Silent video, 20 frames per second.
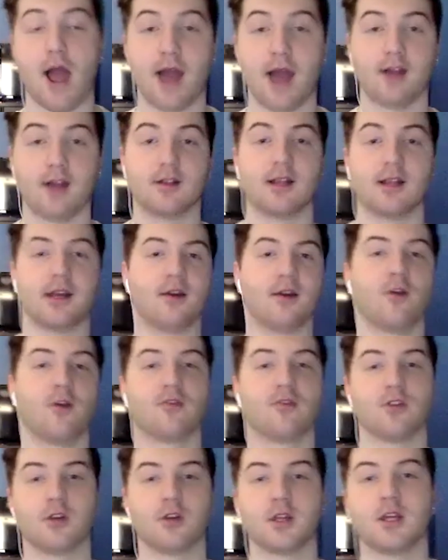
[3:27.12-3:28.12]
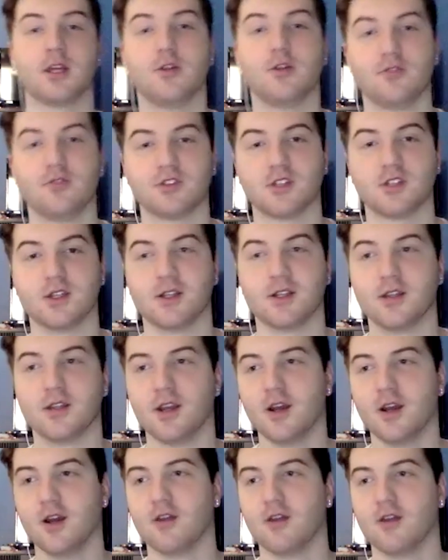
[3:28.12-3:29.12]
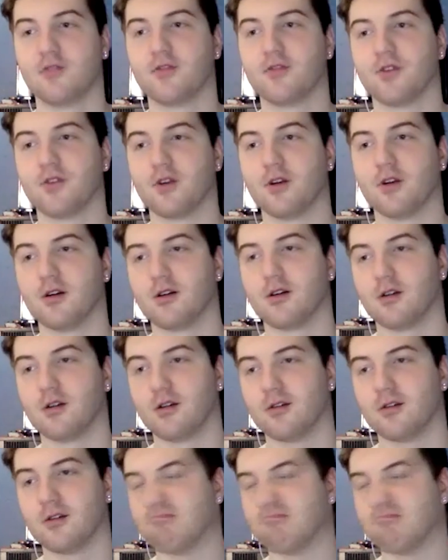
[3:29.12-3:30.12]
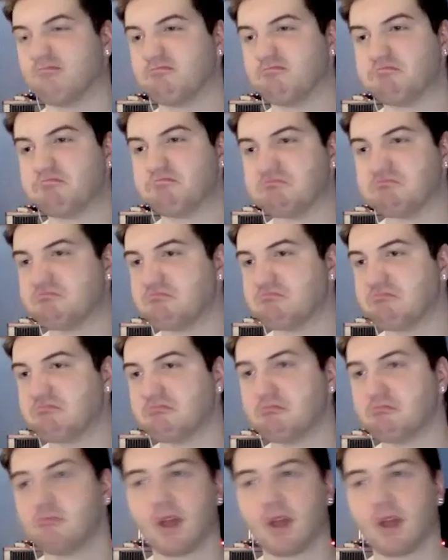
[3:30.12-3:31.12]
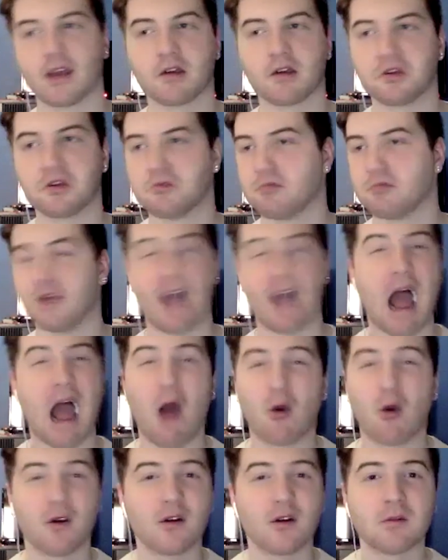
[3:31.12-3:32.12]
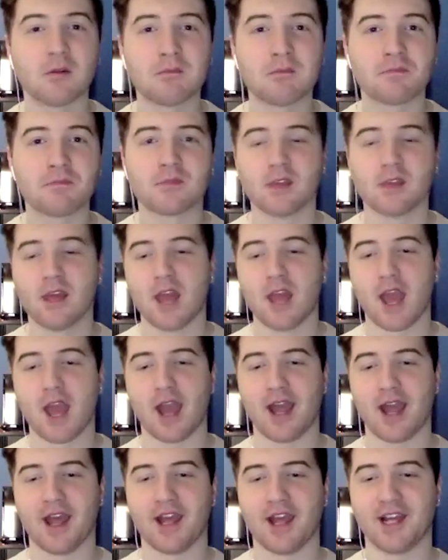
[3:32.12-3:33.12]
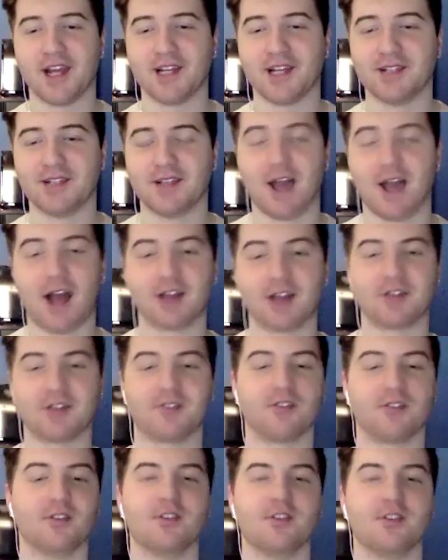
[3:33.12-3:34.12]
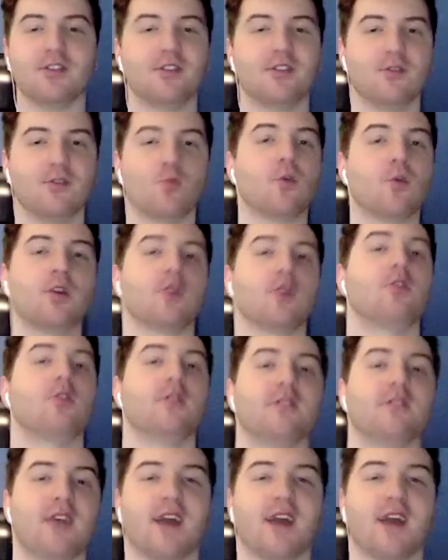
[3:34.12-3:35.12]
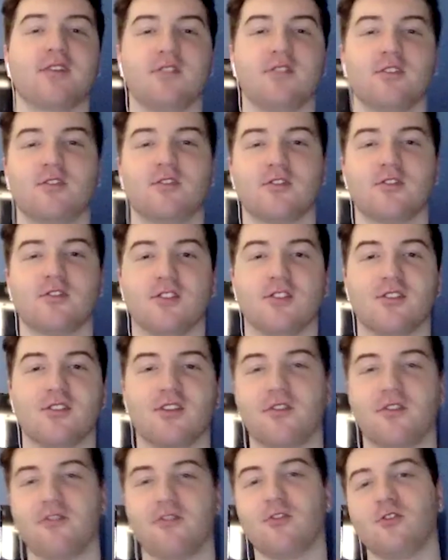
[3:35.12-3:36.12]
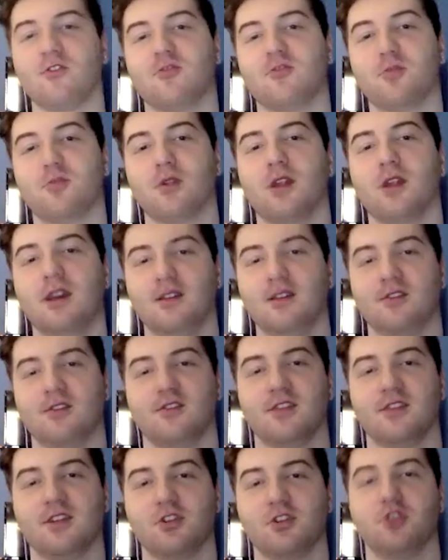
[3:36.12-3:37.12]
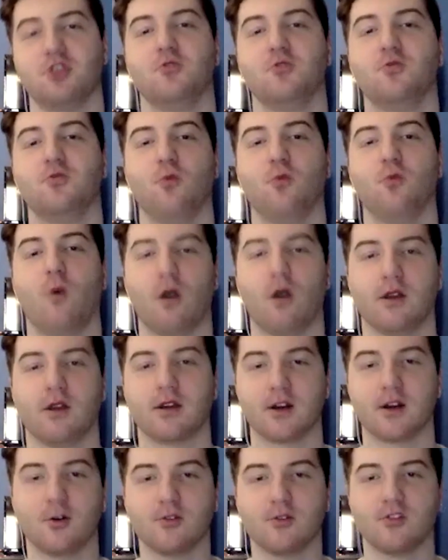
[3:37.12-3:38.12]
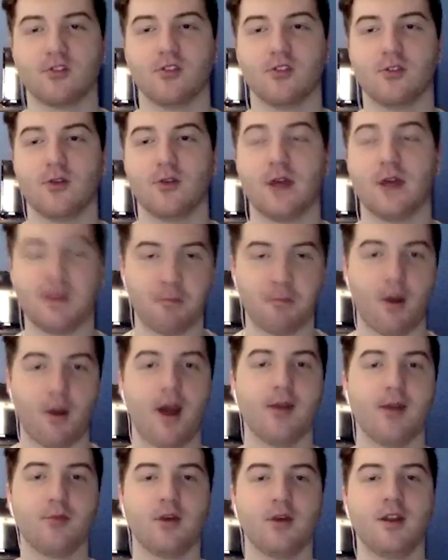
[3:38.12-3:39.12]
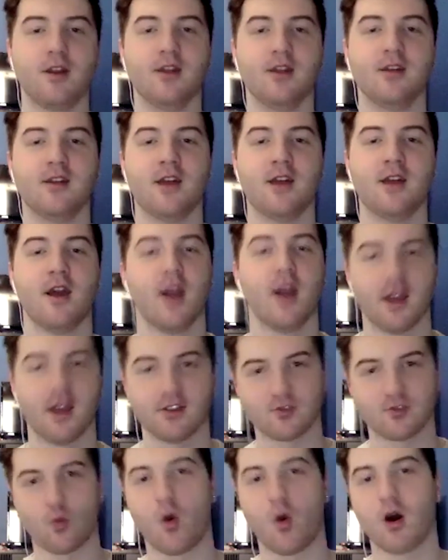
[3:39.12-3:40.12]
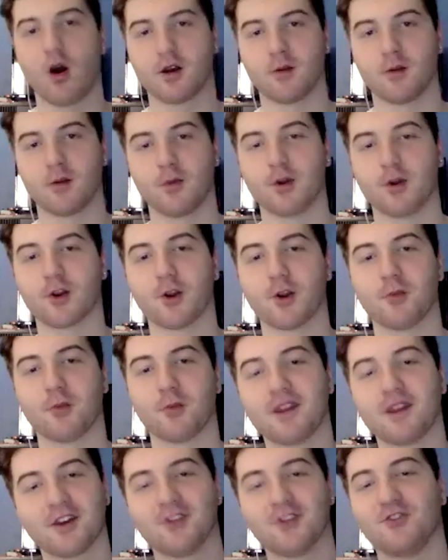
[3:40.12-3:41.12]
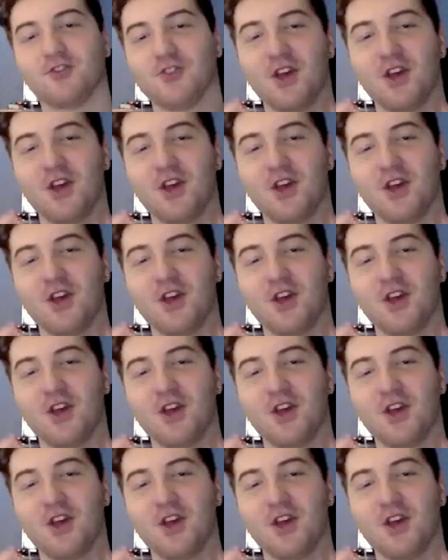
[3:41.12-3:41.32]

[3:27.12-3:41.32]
a layover in Houston for like an hour, and I when you're in Texas, the first place that you want to go to, in my opinion, is Whataburger, because